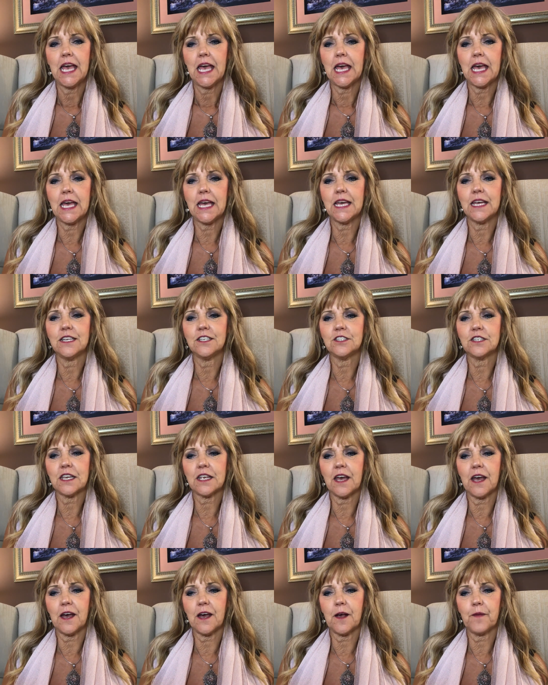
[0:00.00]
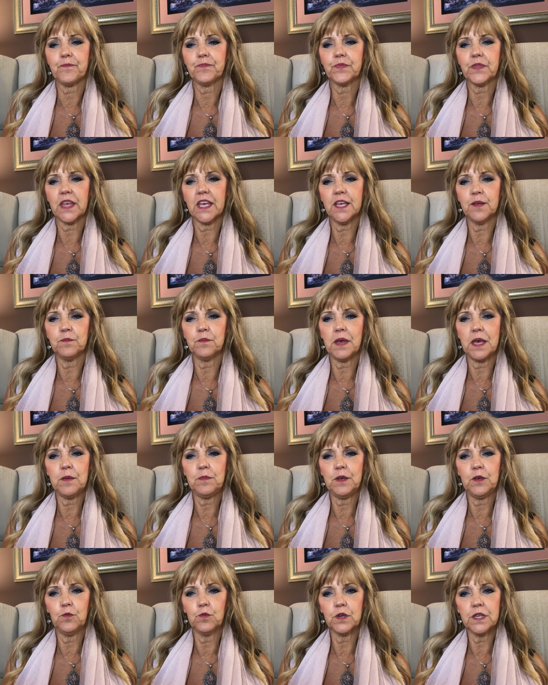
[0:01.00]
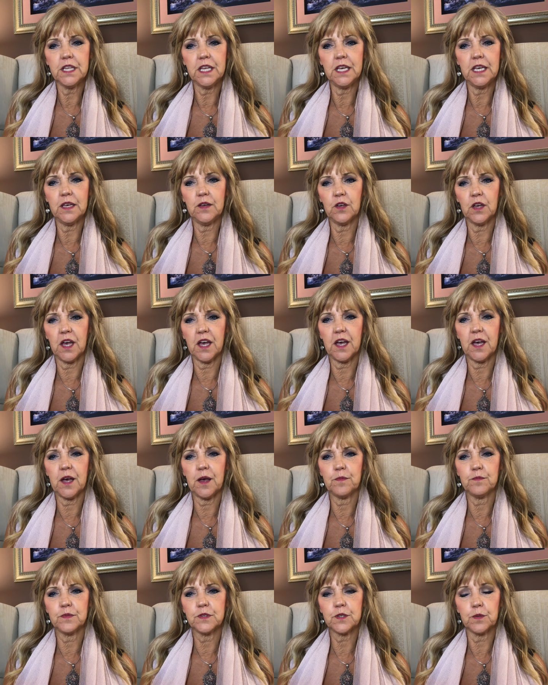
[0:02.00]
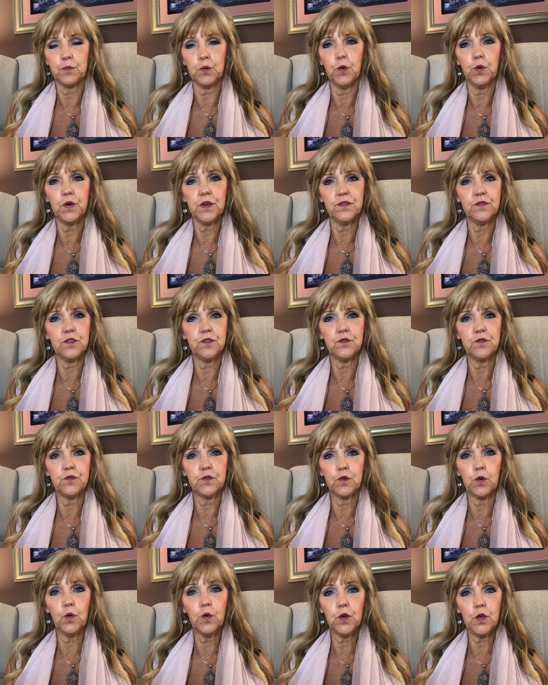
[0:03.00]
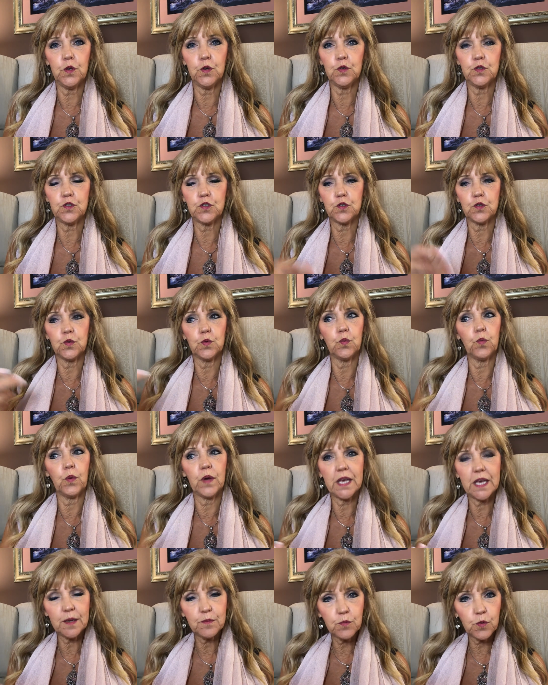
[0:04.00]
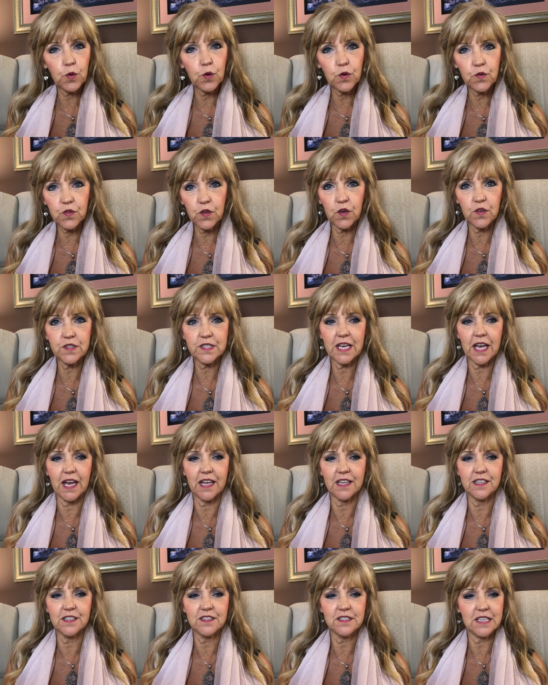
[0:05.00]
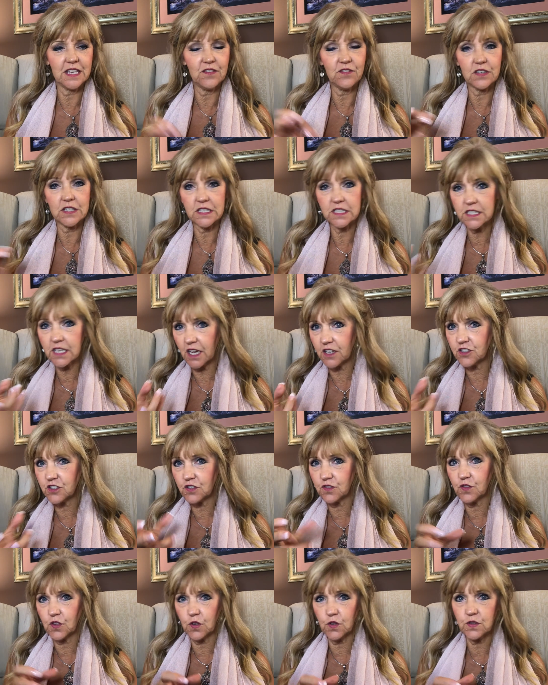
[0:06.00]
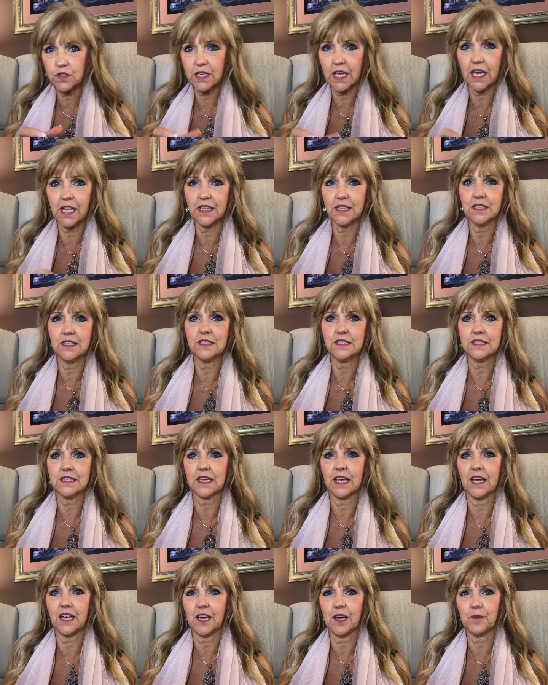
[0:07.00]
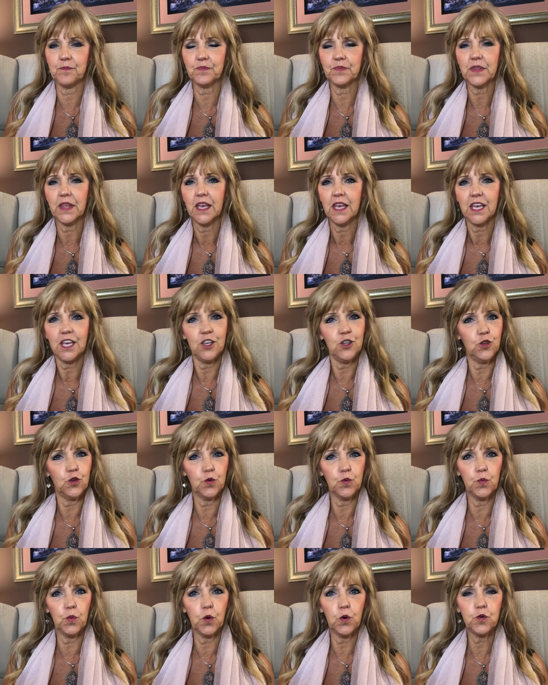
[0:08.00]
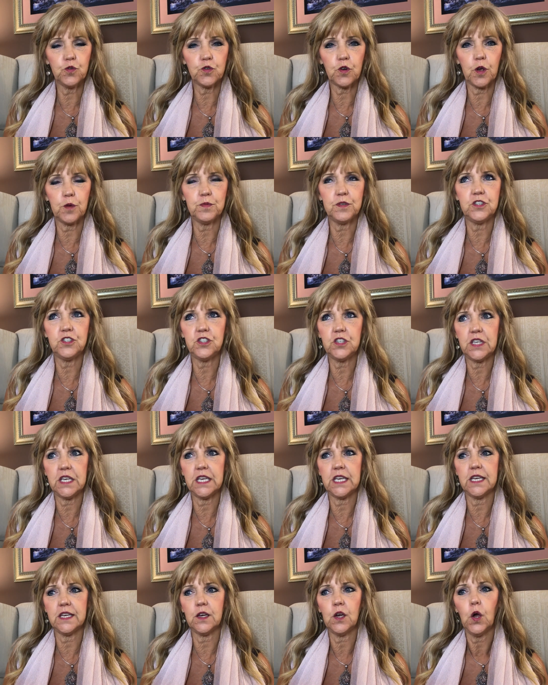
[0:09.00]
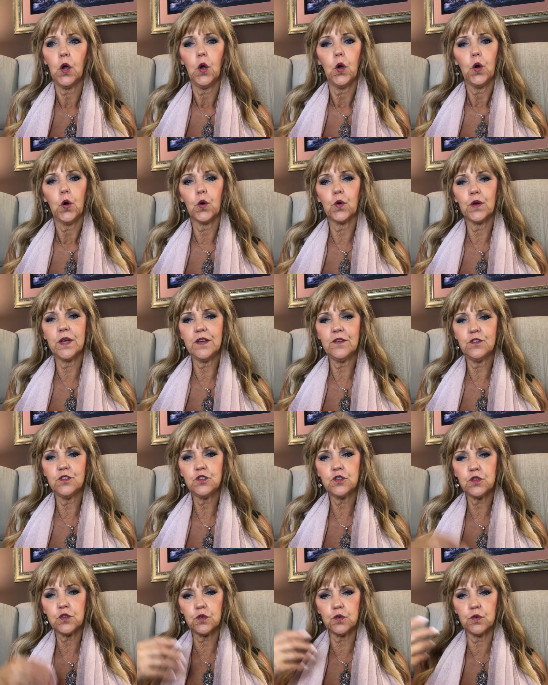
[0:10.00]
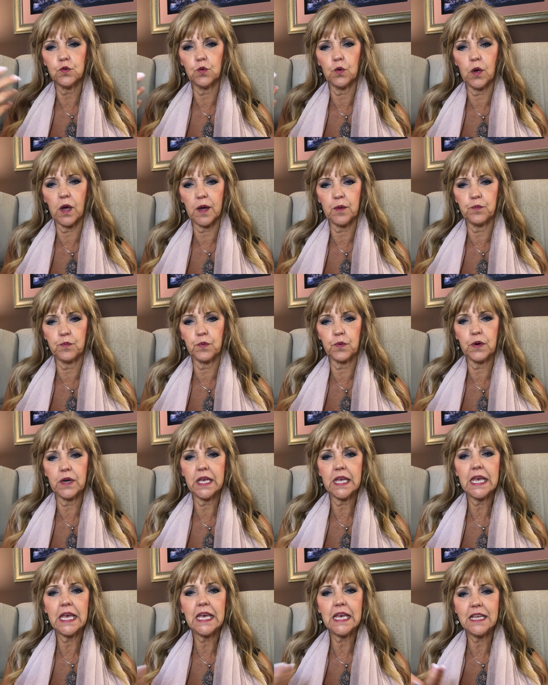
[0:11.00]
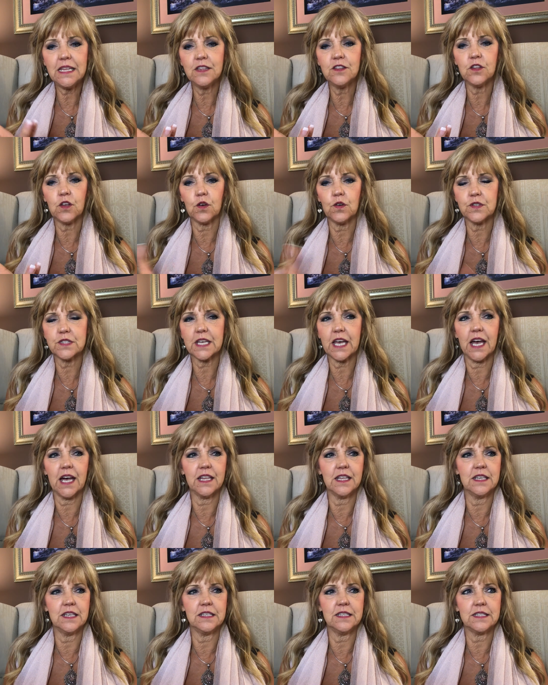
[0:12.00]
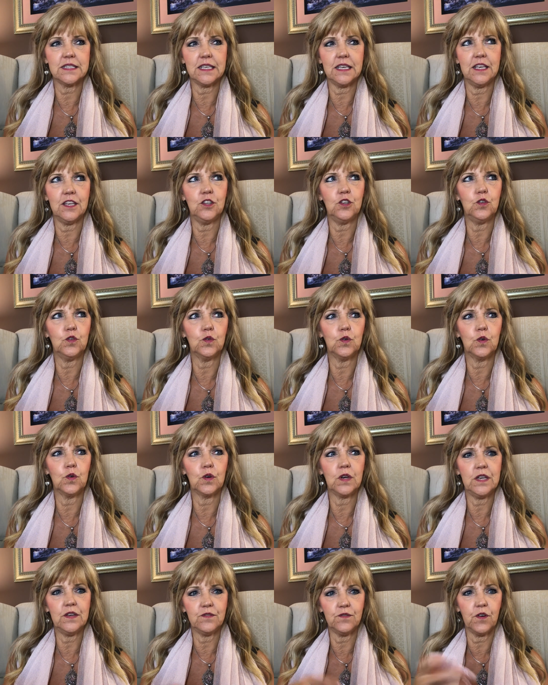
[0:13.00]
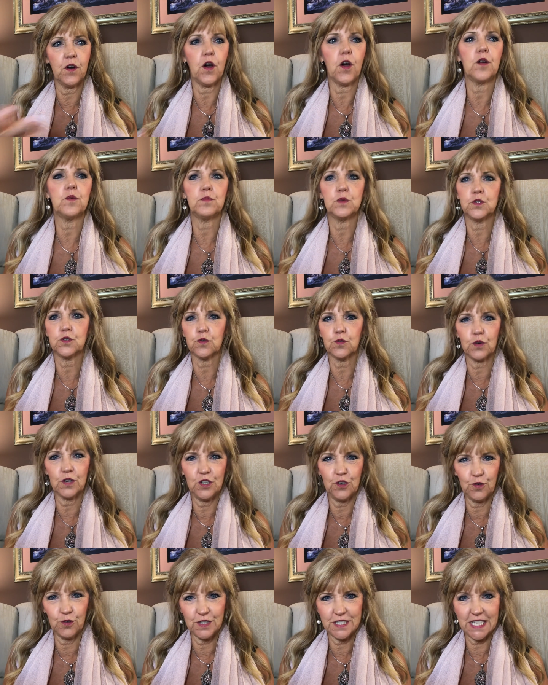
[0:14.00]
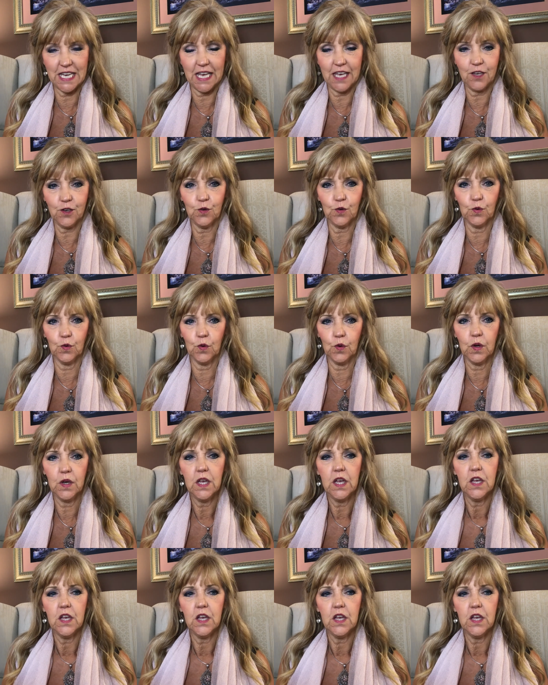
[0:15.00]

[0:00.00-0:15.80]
And it may be really supportive for you to wear more of those colours, even a touch of those colours in your wardrobe this year, or even to bring in those colours in your environment or in your decor.